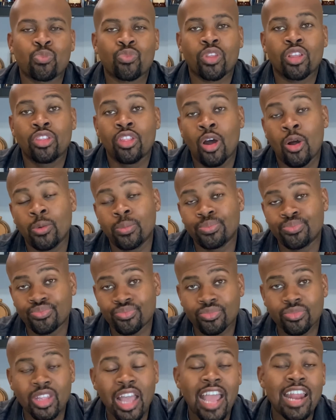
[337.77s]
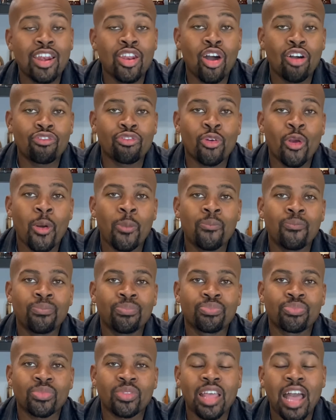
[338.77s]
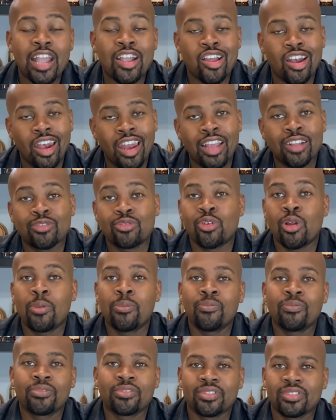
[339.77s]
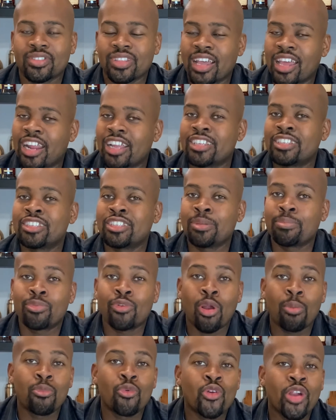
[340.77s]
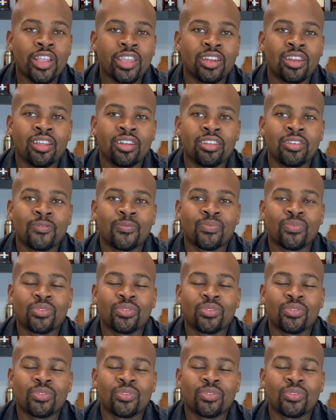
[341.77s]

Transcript: Now, I love rum, I collect rum, and I sip rum regularly,